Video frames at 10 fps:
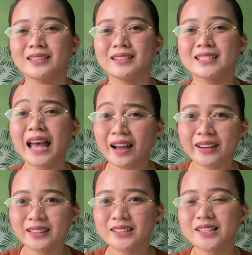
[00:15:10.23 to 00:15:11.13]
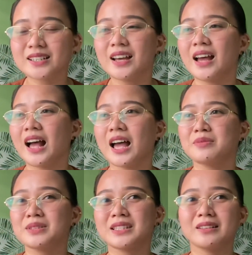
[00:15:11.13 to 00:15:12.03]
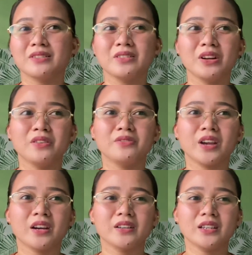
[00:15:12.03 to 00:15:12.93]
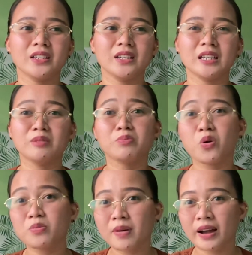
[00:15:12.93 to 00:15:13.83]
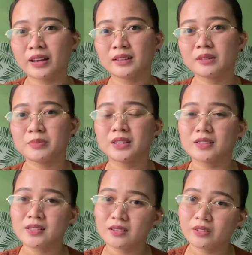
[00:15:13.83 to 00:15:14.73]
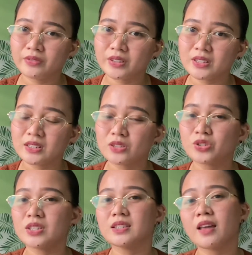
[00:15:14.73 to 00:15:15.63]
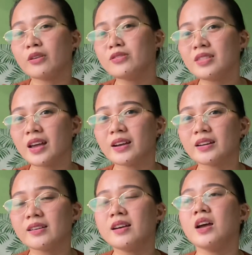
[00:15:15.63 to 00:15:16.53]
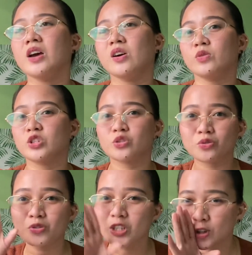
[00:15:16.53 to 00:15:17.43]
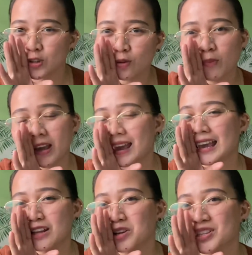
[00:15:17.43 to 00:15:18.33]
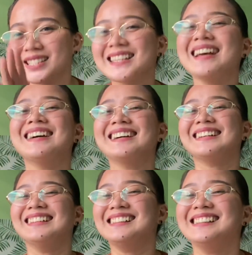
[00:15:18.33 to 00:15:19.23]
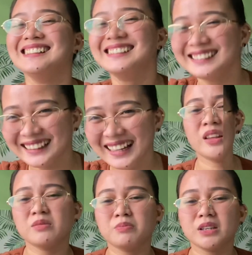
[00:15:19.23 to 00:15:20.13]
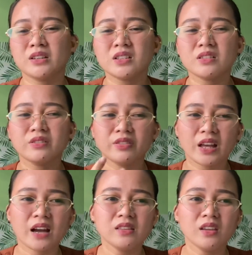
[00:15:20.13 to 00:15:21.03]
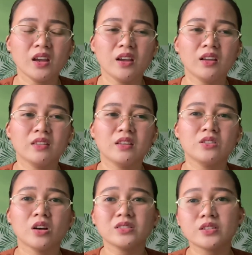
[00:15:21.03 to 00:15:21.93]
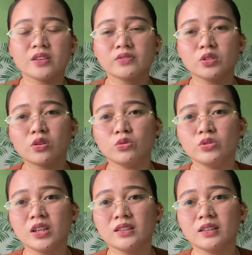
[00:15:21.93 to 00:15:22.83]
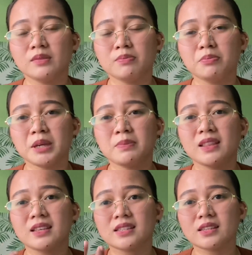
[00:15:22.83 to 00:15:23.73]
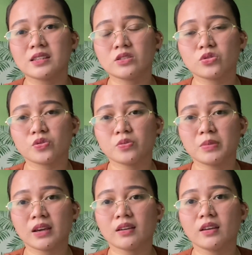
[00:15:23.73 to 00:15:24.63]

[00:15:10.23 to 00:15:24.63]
tired. I'm still very immobile because of the stitches down there, which reached to my anus. Oh no! And because of that, the doctors have concluded that maybe this is syndromic.